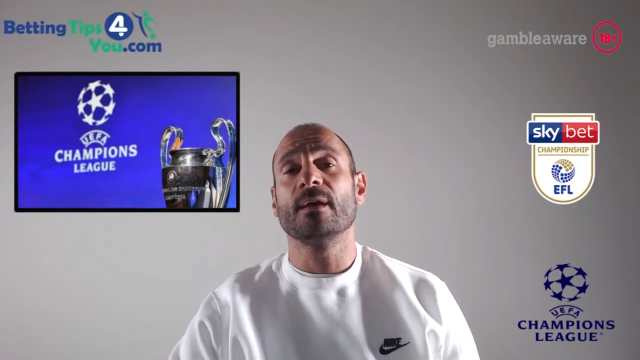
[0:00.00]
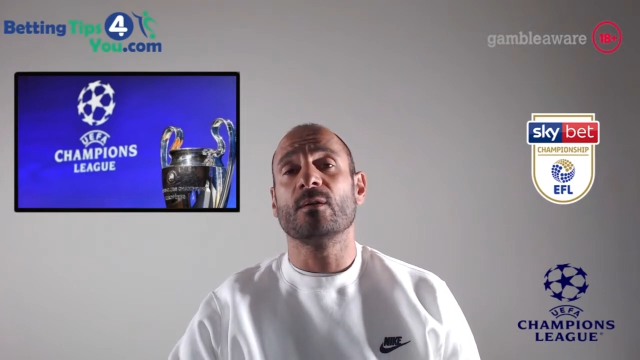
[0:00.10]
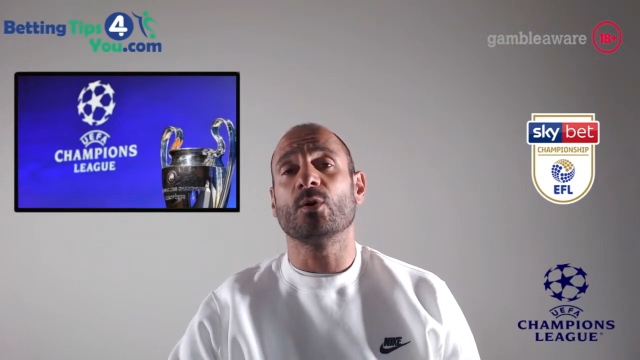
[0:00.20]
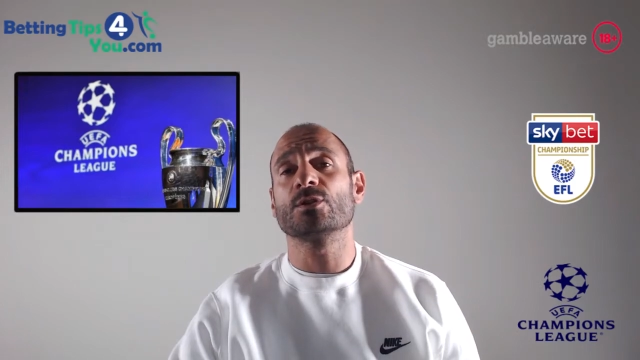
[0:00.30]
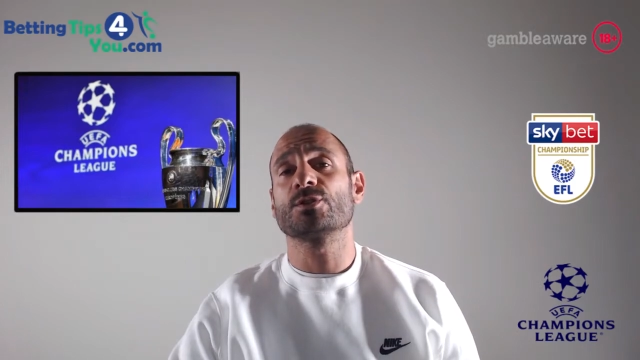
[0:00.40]

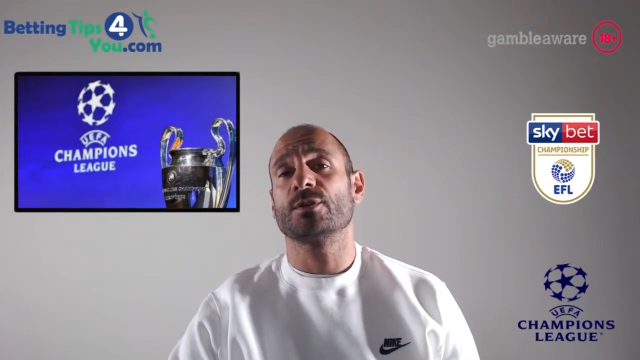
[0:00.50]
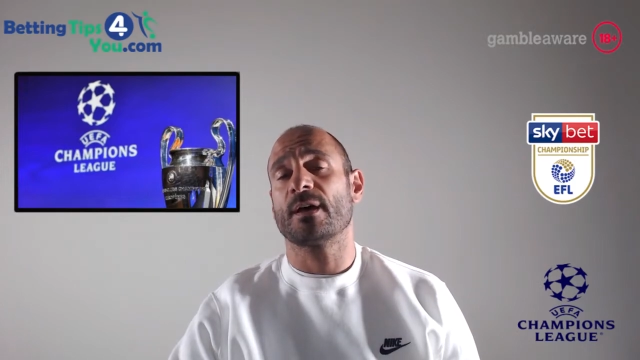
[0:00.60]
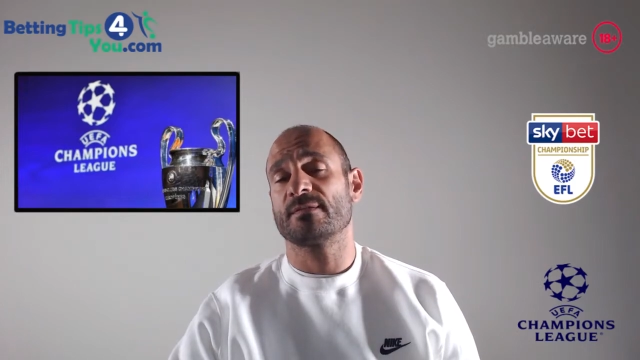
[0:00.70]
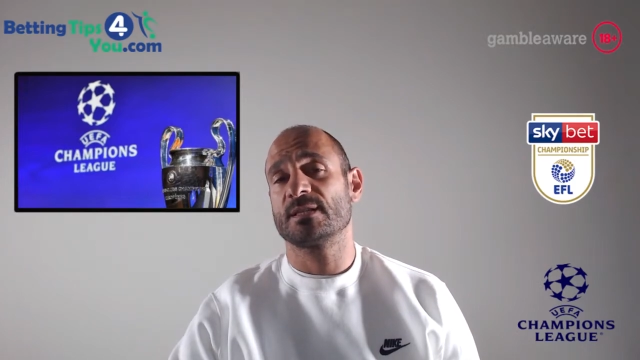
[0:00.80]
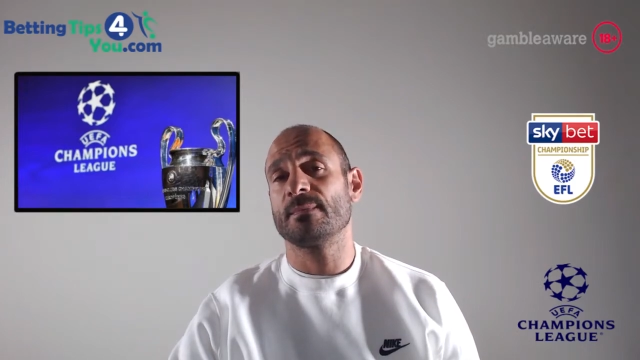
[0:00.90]
also they
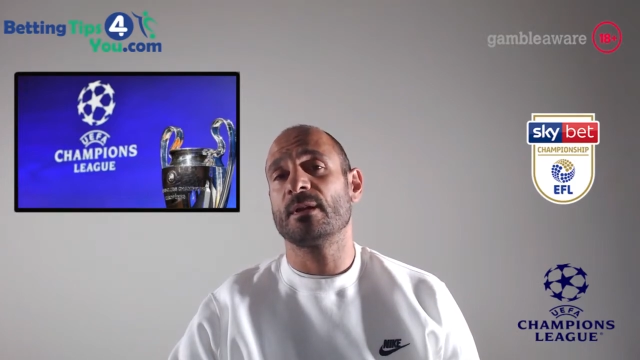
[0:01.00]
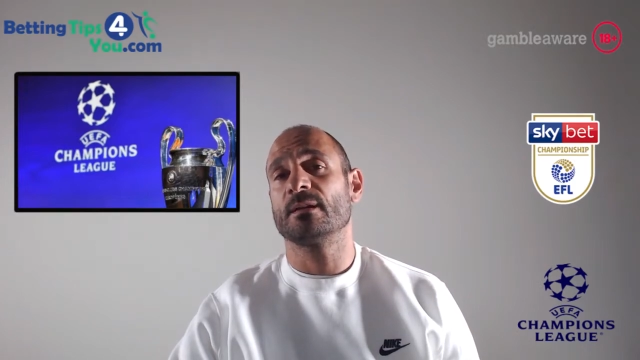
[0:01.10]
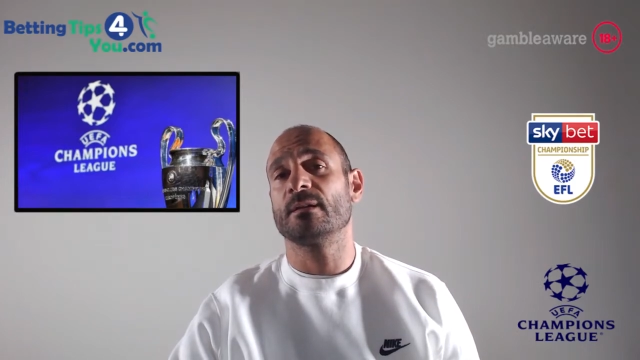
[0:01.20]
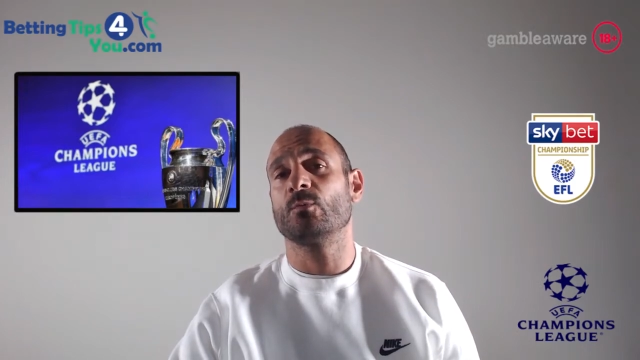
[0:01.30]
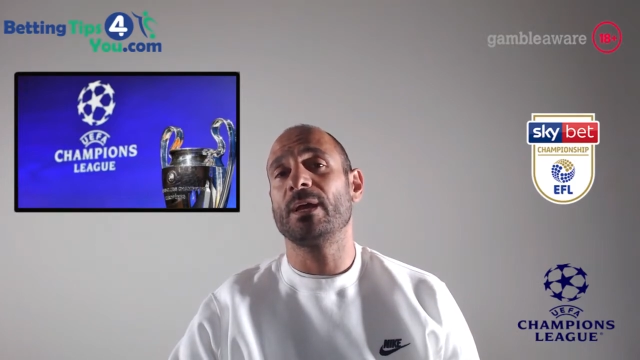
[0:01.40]
have
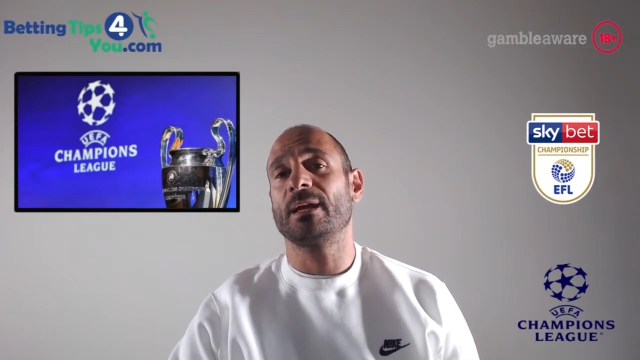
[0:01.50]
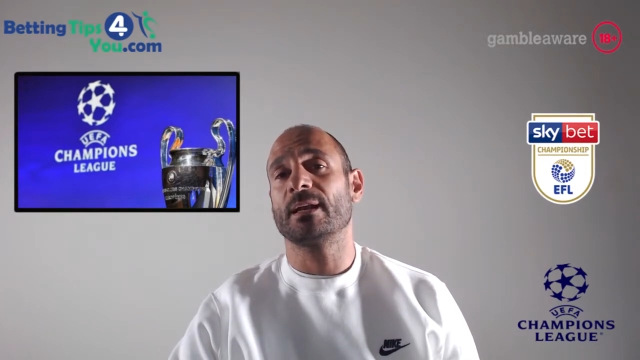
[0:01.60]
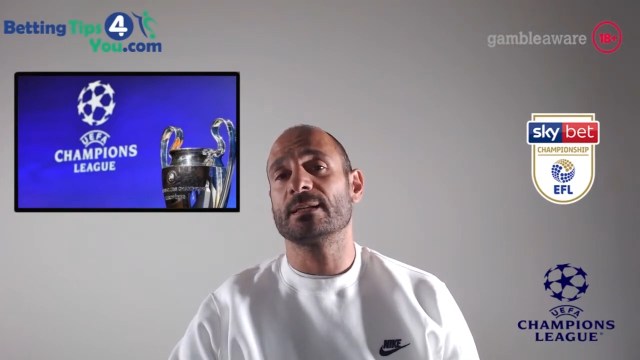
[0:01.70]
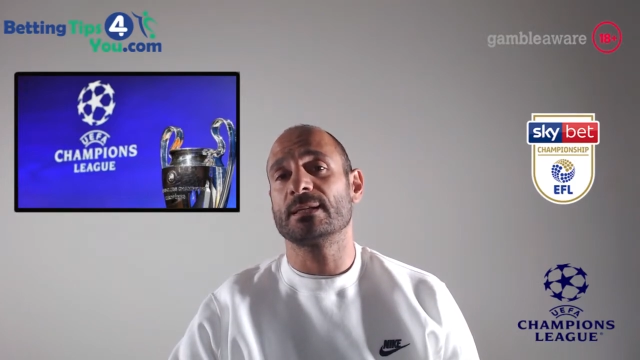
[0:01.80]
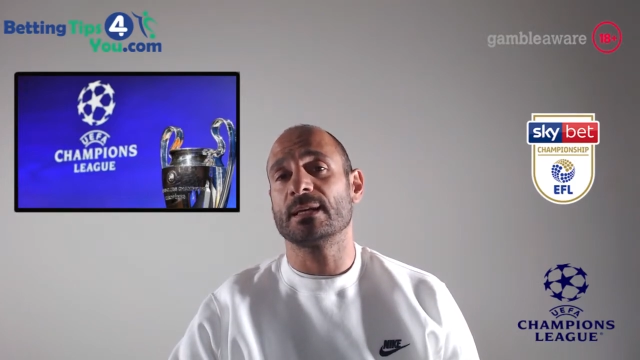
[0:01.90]
similar
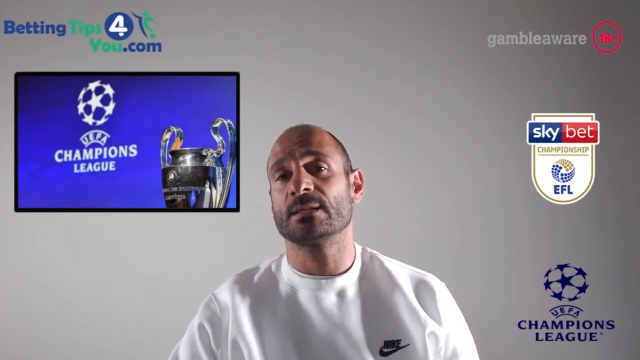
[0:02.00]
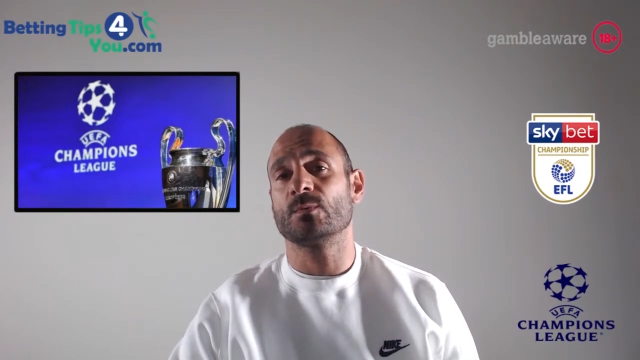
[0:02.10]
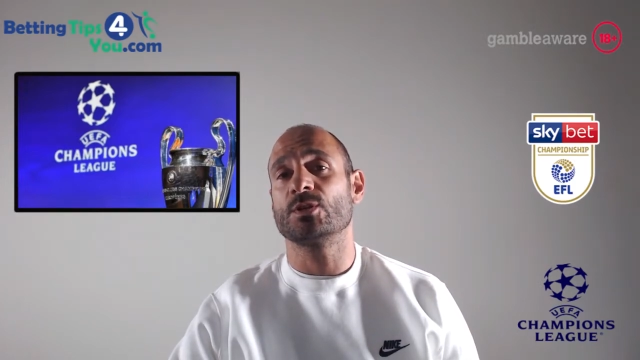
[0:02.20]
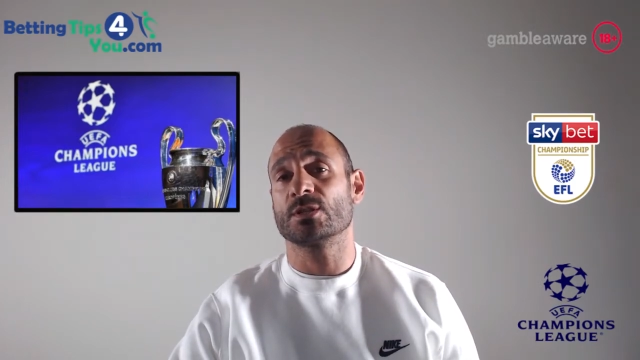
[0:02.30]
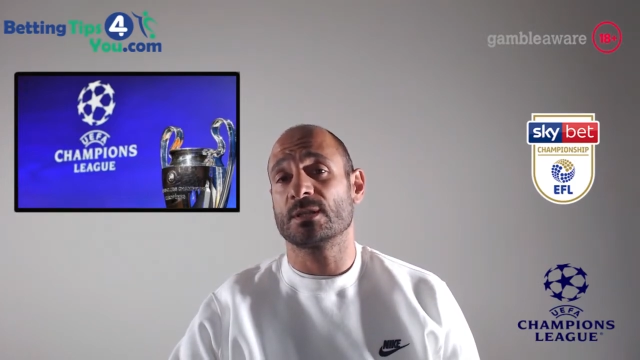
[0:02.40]
weaknesses,
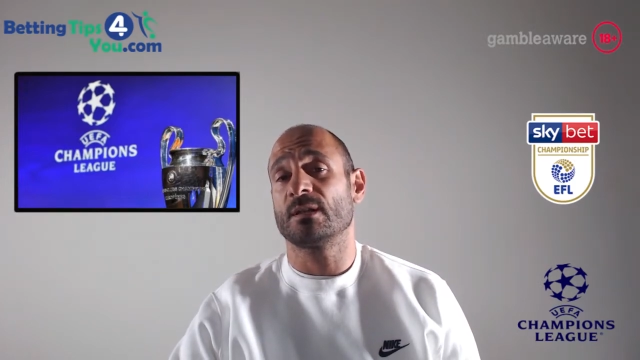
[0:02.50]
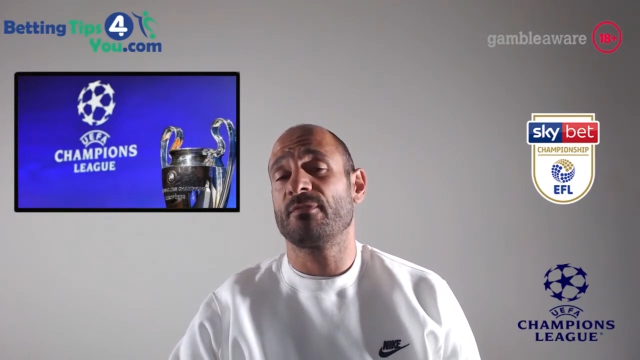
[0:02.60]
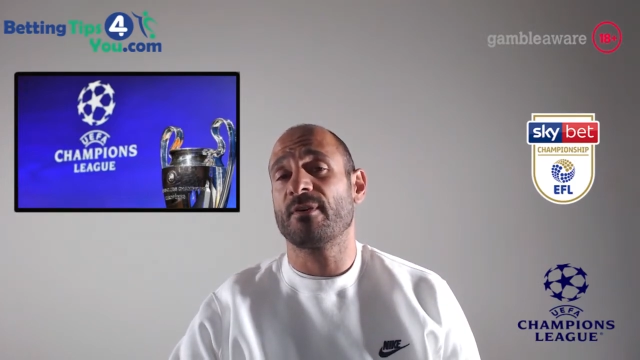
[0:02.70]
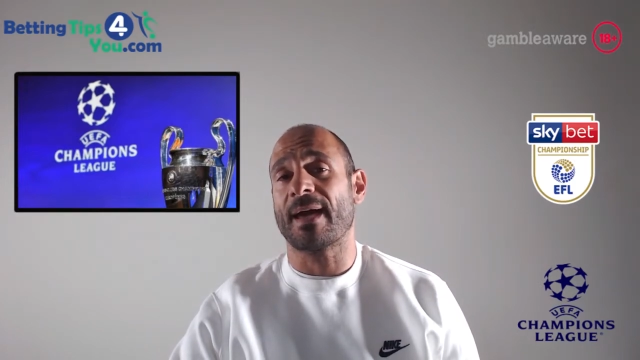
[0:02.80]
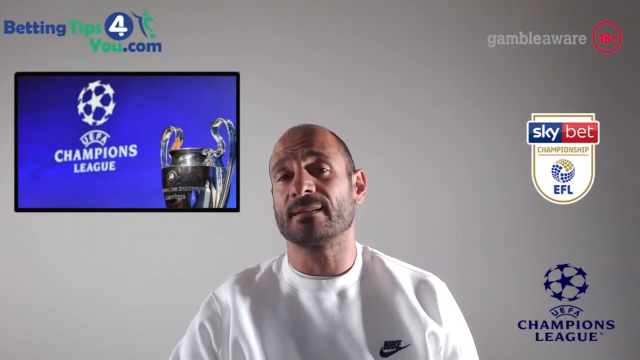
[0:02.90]
which is
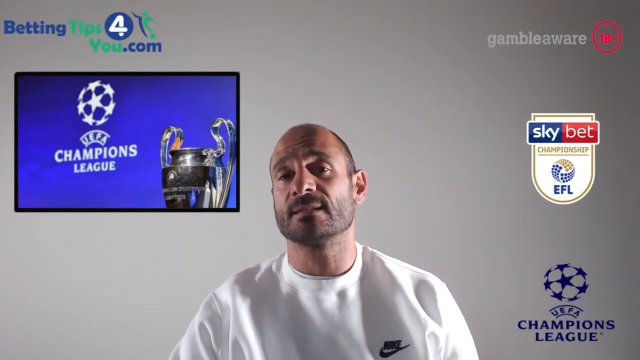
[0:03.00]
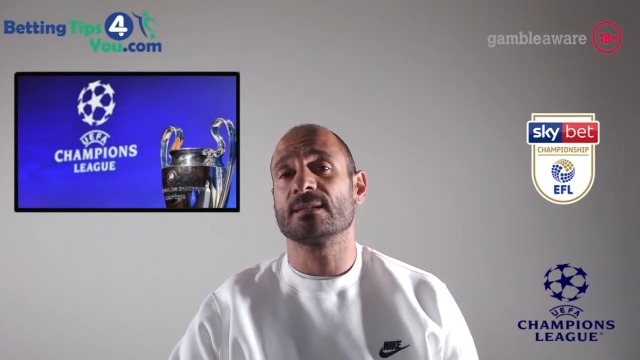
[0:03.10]
defense.